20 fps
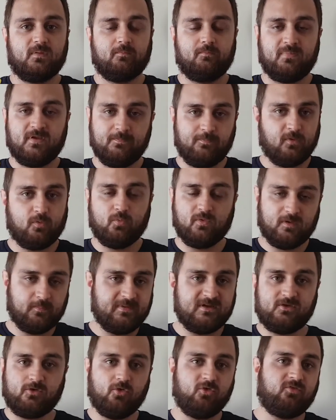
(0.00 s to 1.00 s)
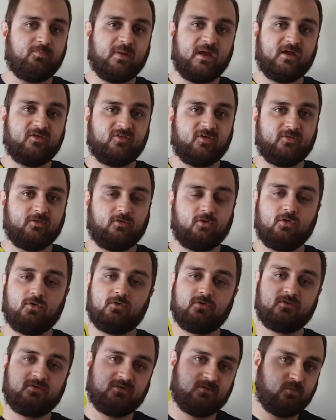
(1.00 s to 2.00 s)
People will be douchebags on the
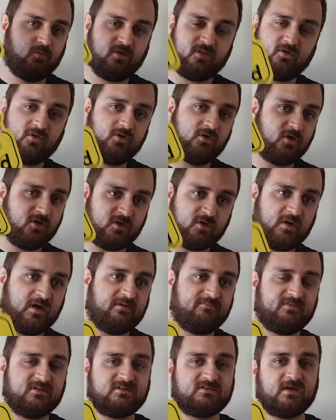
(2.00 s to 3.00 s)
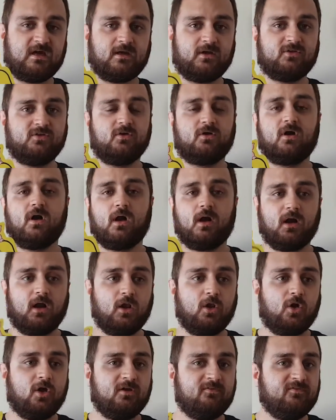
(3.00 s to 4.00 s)
road, whether or not you have this sign on your car. A
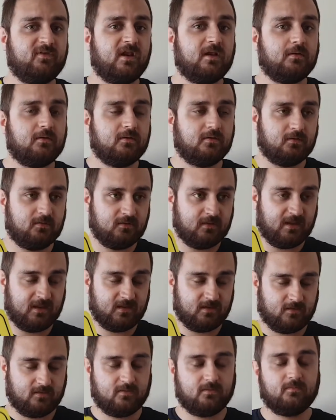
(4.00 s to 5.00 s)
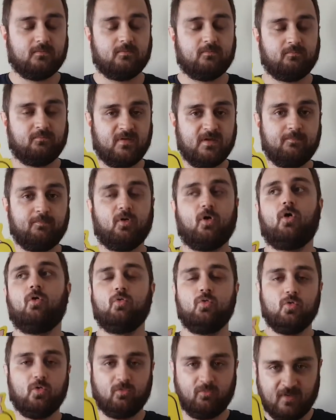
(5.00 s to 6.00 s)
lot of them, like people
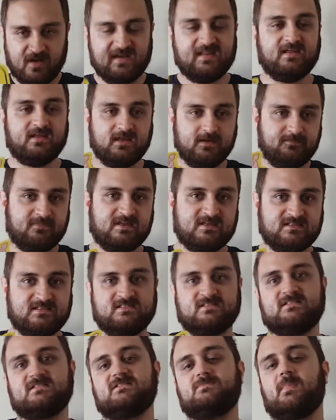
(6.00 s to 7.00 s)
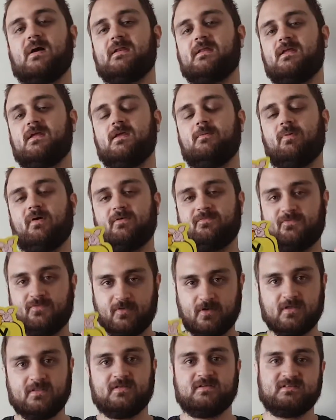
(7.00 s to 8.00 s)
who already keep their distance, might keep a
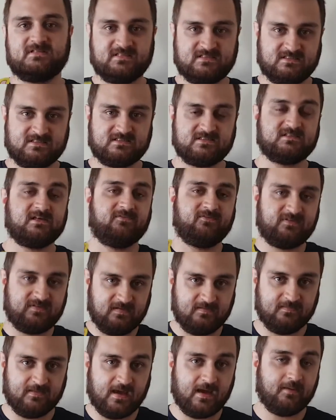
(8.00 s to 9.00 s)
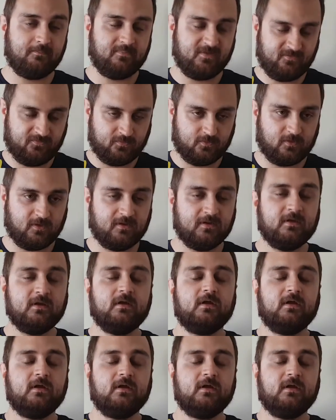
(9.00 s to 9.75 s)
further distance. I've seen that before.